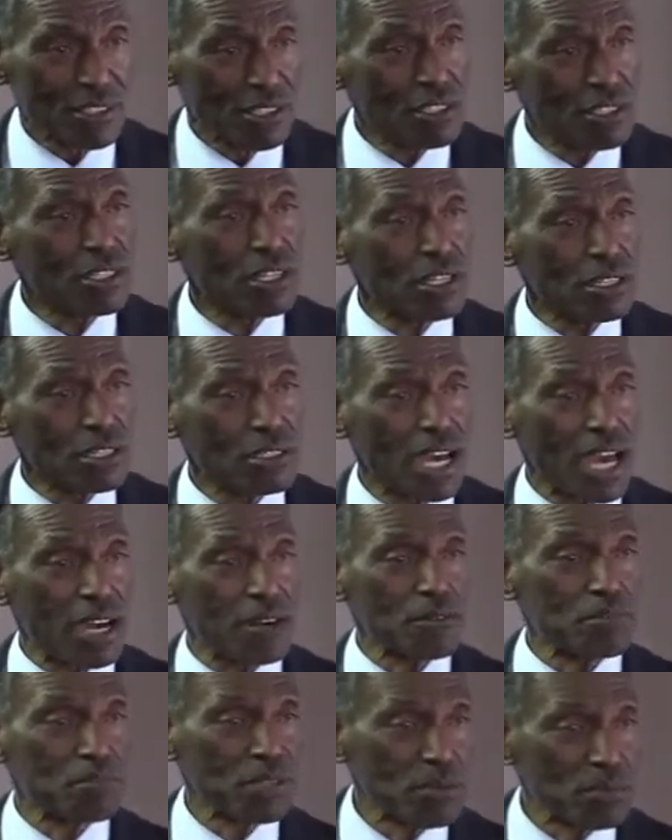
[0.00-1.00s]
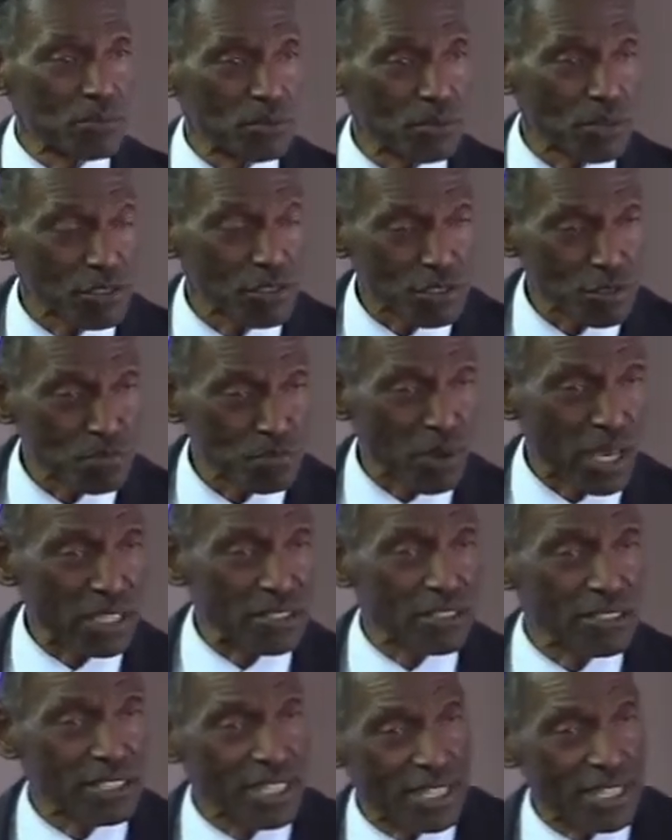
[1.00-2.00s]
know how people are
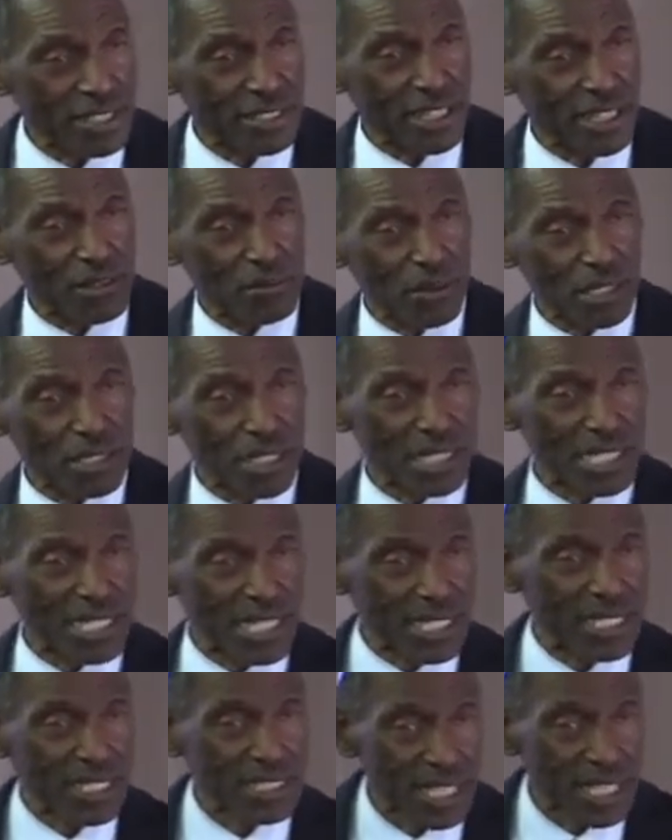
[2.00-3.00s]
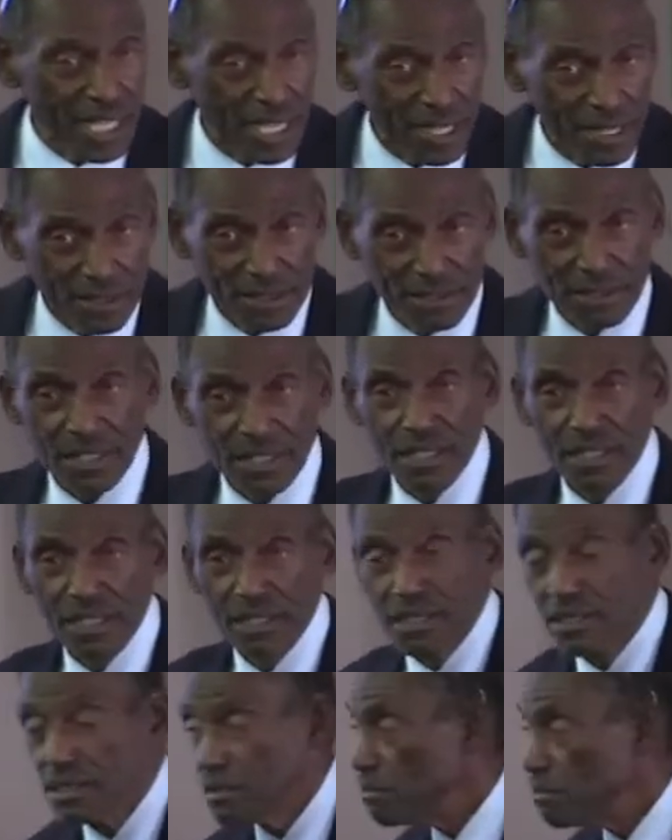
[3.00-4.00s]
speculating. They want to get in there and
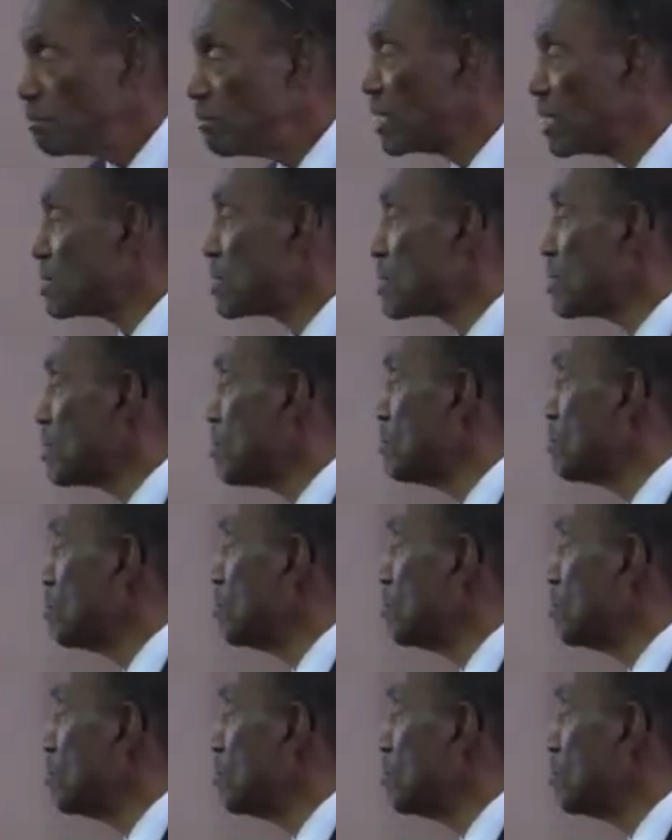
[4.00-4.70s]
make some